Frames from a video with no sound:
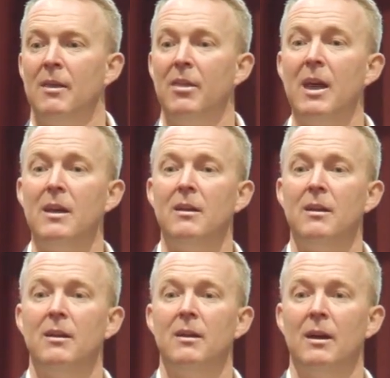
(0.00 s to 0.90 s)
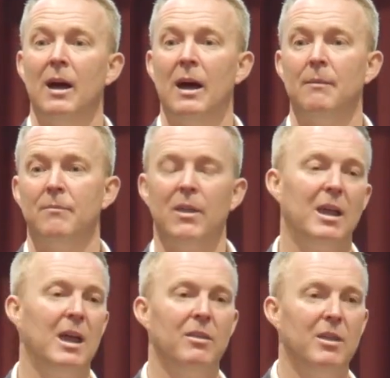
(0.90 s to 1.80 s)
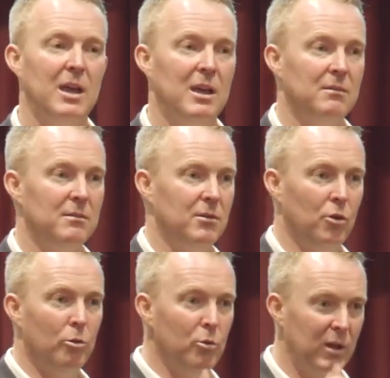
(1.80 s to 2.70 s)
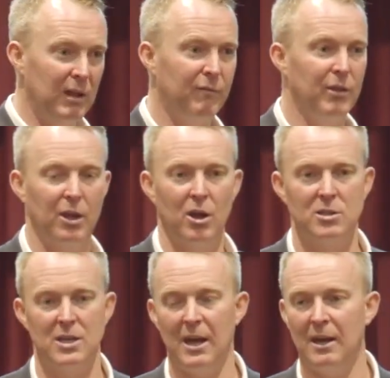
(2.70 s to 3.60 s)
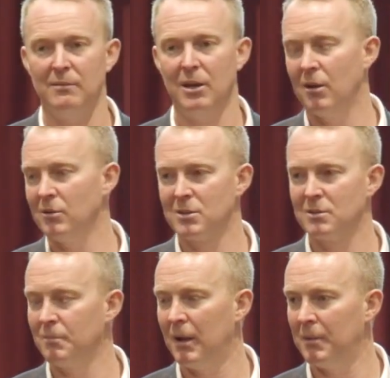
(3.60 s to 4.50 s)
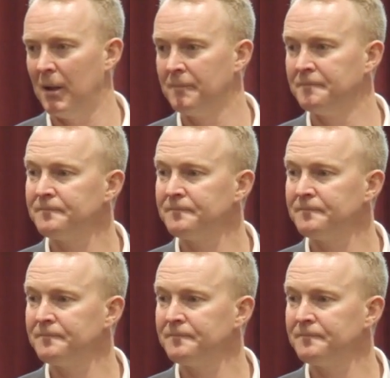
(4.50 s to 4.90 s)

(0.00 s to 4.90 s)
Then um, they get their normal gift that goes out, you know, just blah blah.